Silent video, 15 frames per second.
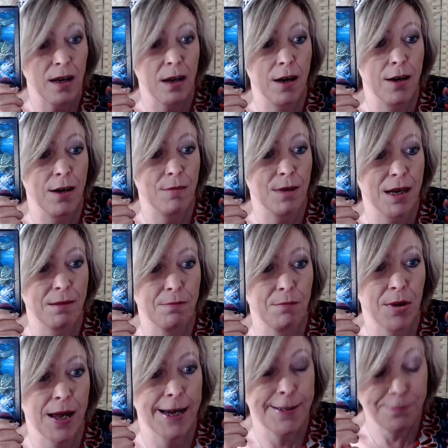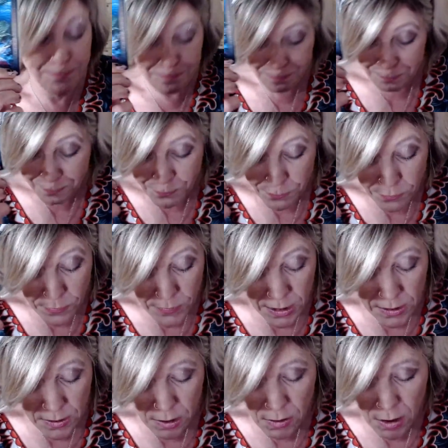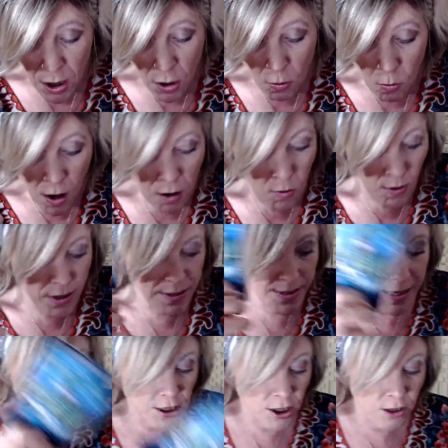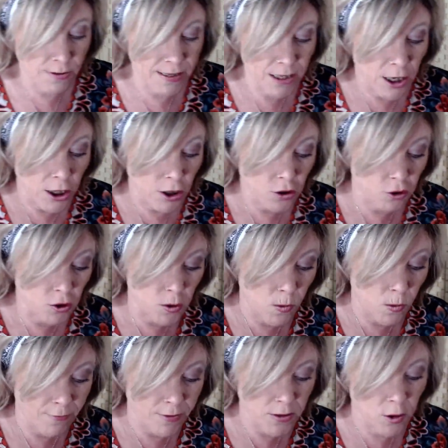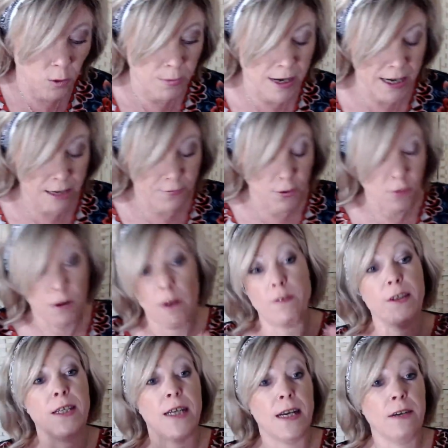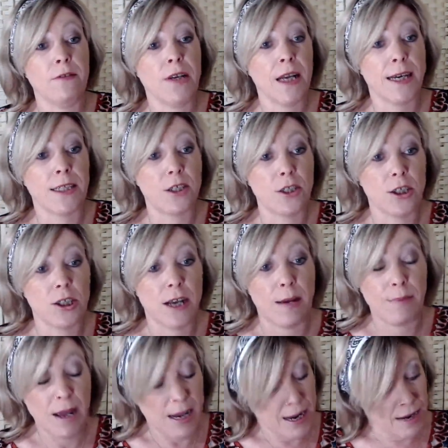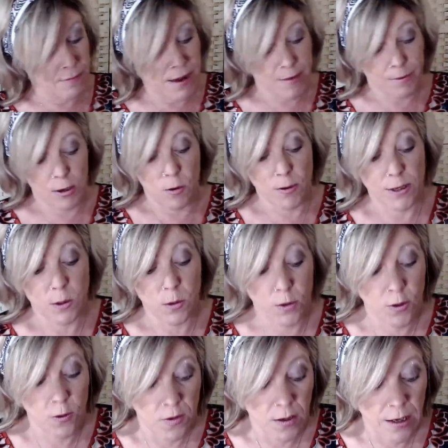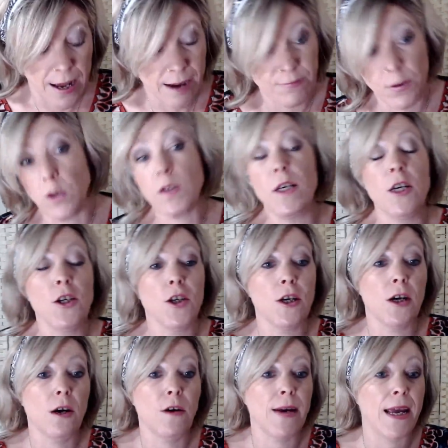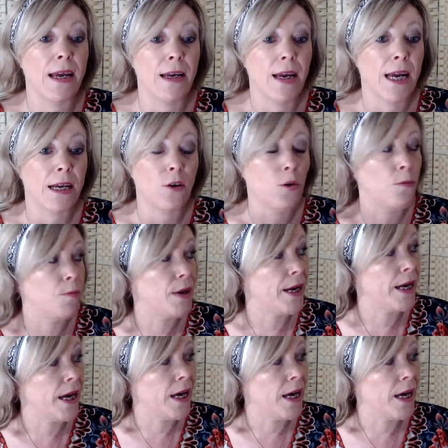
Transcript: in play. So what I want to say to you is trust wherever it's coming in. If you're already in a relationship, it may be going to another level. You know, it could be